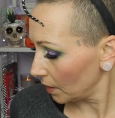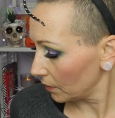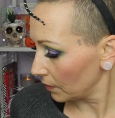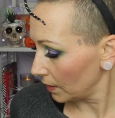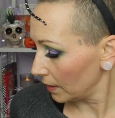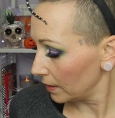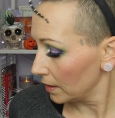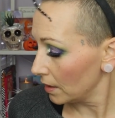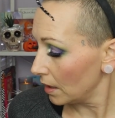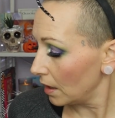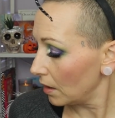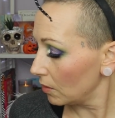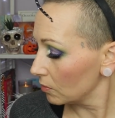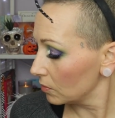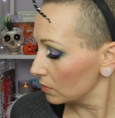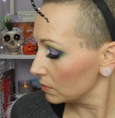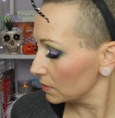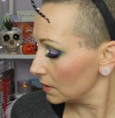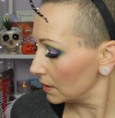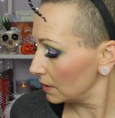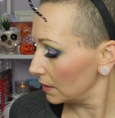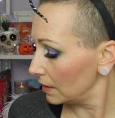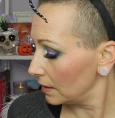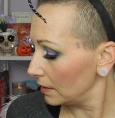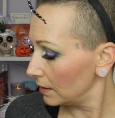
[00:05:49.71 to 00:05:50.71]
Okay. Oh,
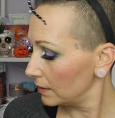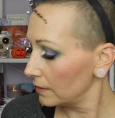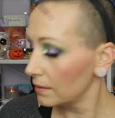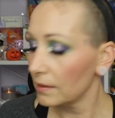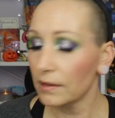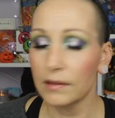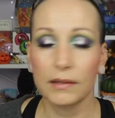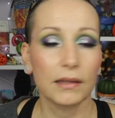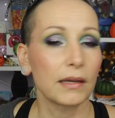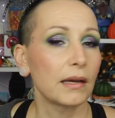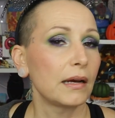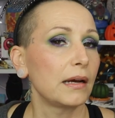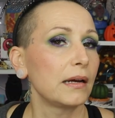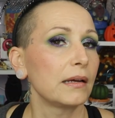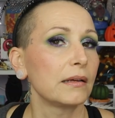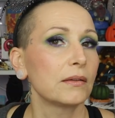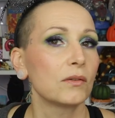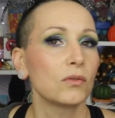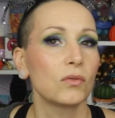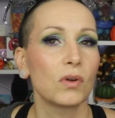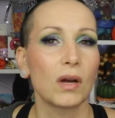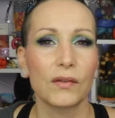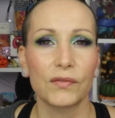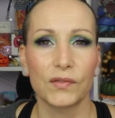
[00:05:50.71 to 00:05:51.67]
did I? Uh, yeah, I do